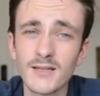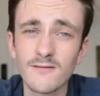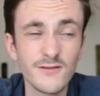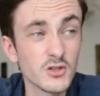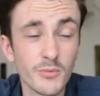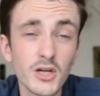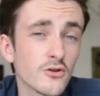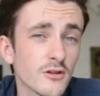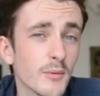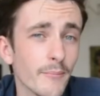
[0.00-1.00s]
Feels pretty good
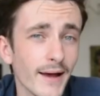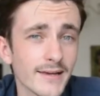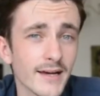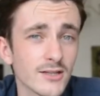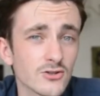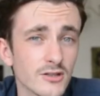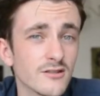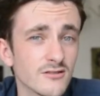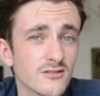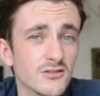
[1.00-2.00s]
to be back actually,
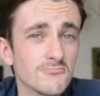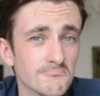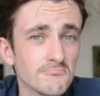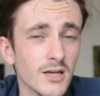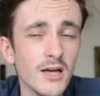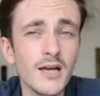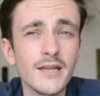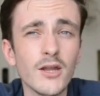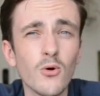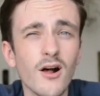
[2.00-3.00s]
doesn't it?
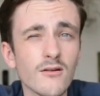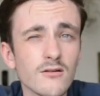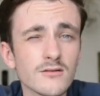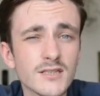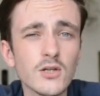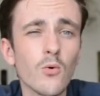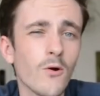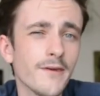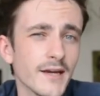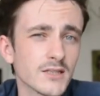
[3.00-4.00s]
Now, I'll see you all
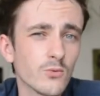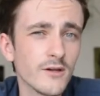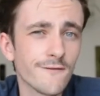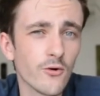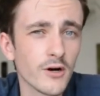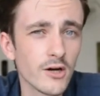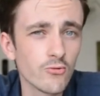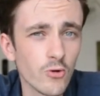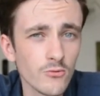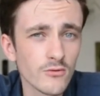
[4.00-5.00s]
next week for a
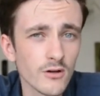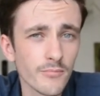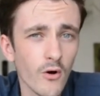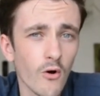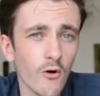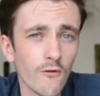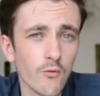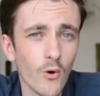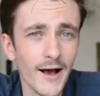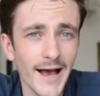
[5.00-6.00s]
roundup of
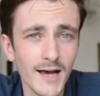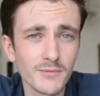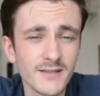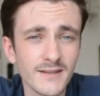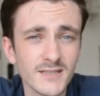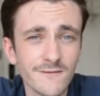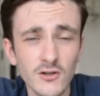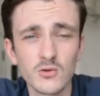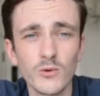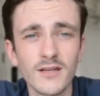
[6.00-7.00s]
what happened in this
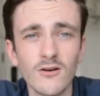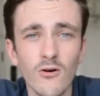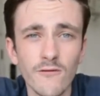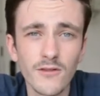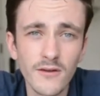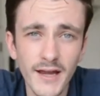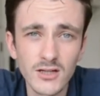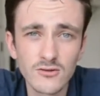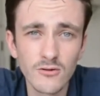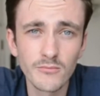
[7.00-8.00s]
first week of the
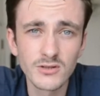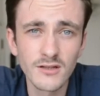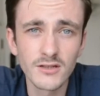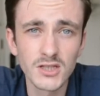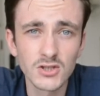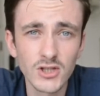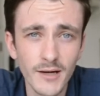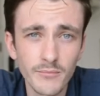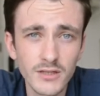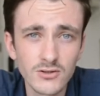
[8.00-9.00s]
National Brazilian
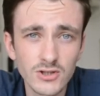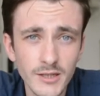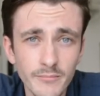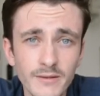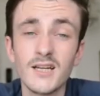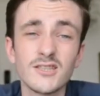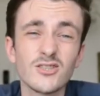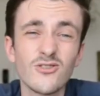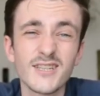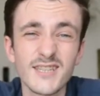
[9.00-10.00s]
Championship.
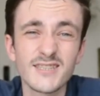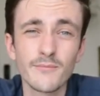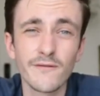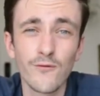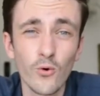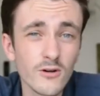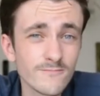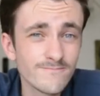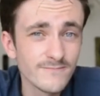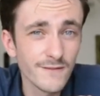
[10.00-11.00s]
So, as I said before,
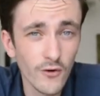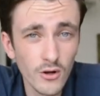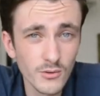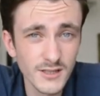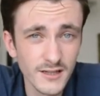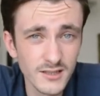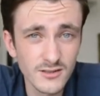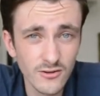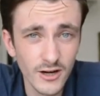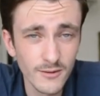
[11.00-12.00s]
follow us on
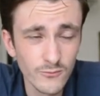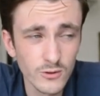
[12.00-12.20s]
Instagram.